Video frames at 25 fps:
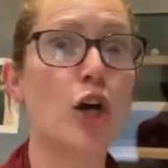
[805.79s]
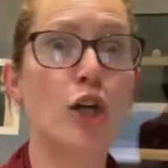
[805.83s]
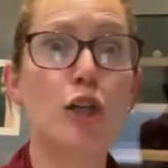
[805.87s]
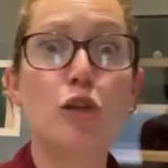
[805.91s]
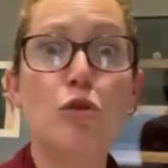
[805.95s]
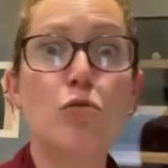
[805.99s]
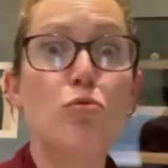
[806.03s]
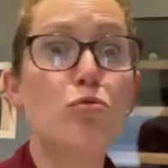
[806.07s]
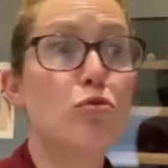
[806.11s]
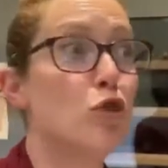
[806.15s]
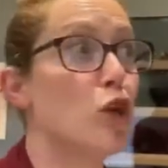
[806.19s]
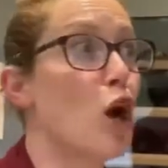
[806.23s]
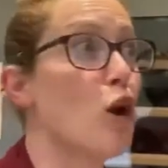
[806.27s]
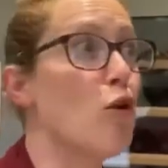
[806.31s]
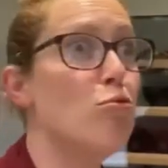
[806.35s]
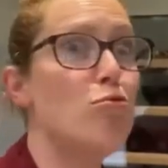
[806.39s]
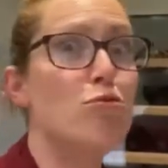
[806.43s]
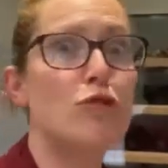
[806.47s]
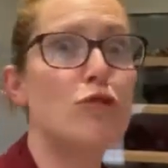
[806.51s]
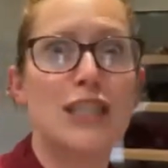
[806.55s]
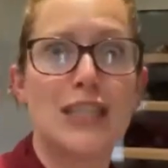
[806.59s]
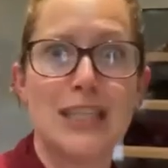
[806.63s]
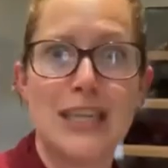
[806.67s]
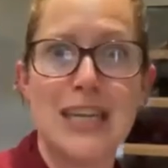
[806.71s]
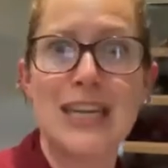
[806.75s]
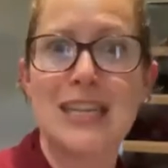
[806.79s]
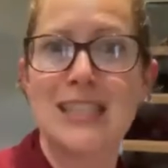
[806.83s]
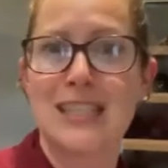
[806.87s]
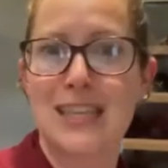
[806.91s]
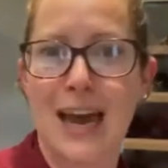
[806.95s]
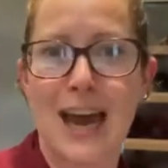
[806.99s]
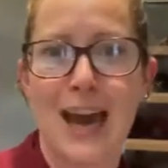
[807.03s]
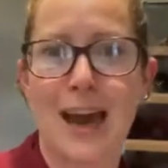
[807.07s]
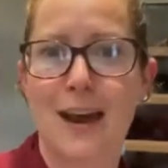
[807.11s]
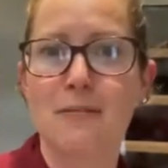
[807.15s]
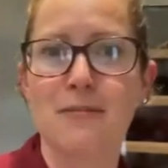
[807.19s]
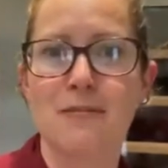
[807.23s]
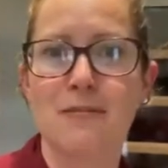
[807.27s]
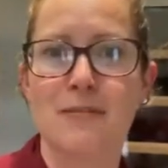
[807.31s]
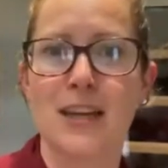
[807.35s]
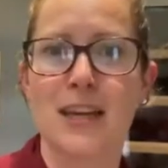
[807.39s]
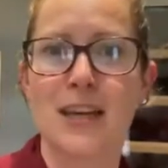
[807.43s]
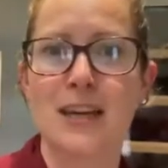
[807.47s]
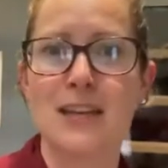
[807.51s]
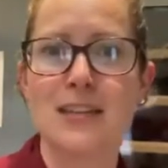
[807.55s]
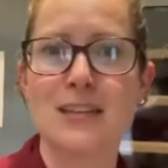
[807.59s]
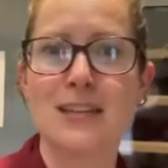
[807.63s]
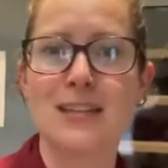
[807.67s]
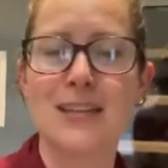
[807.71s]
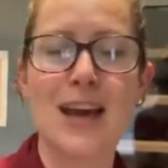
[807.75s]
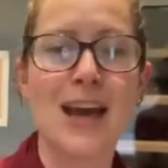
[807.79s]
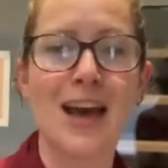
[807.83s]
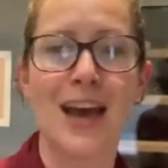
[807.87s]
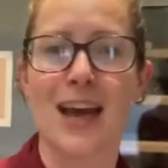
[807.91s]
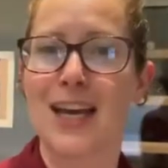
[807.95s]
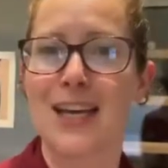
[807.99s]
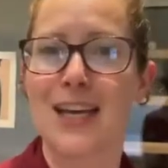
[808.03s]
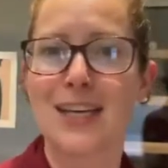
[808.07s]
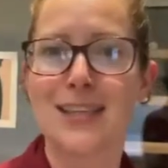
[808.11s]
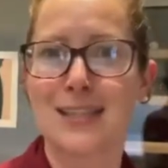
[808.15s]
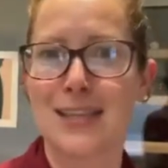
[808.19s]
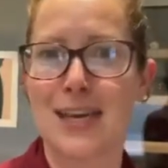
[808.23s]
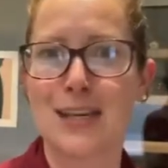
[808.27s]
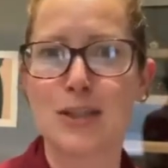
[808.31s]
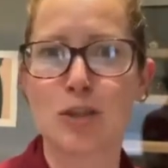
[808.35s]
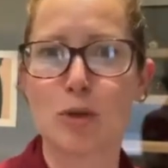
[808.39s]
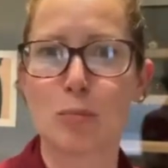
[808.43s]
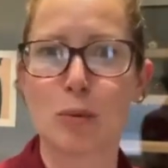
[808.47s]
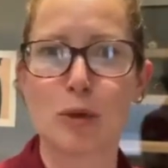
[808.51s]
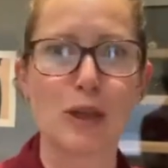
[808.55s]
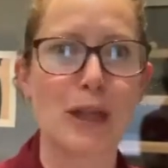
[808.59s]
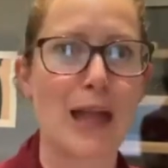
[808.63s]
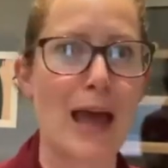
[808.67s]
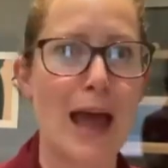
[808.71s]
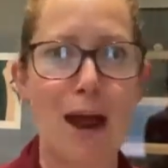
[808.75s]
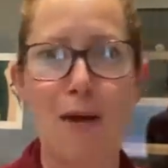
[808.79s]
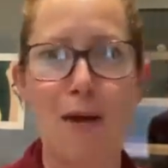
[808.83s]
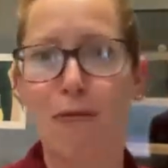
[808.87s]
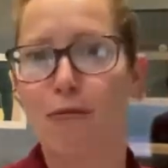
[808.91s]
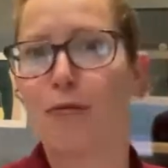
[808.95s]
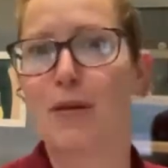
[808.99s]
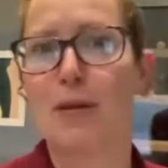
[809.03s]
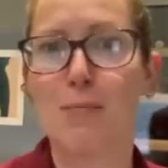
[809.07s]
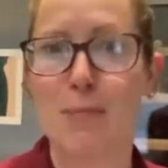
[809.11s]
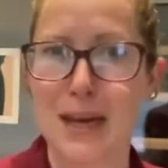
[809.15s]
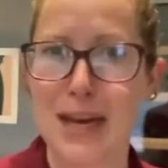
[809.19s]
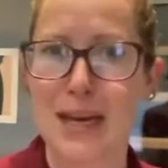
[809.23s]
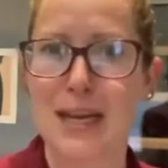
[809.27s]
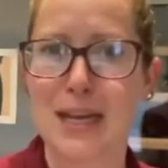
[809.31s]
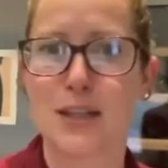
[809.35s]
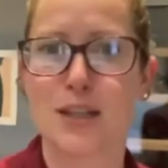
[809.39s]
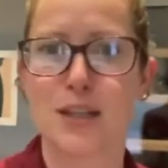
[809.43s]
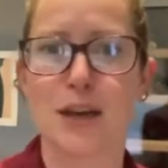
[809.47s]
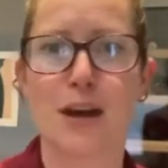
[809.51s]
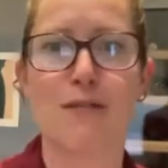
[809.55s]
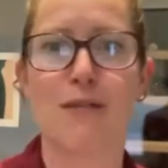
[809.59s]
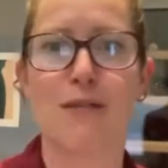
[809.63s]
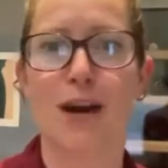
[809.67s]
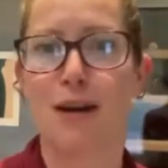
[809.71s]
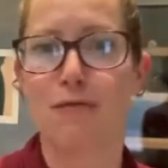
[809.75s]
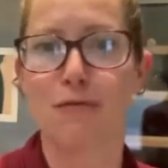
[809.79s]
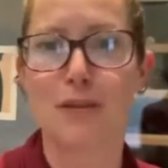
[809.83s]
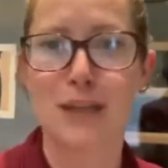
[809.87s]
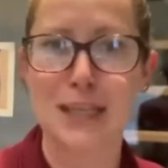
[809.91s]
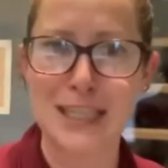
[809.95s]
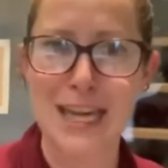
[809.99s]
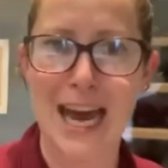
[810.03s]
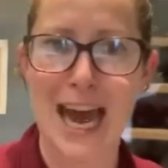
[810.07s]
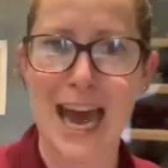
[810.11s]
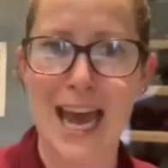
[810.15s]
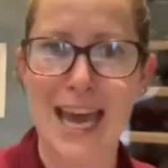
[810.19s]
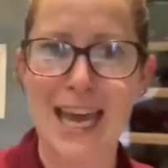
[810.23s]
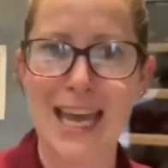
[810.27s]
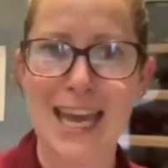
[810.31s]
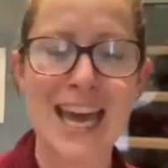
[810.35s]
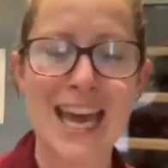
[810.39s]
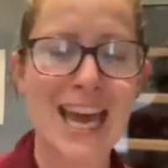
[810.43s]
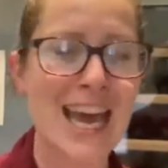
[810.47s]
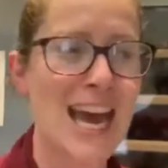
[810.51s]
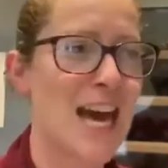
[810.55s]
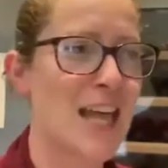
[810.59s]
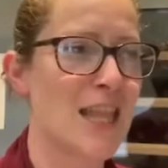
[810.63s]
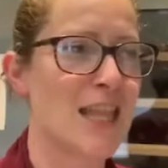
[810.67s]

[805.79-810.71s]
You don't need to have this accessible every minute of every day.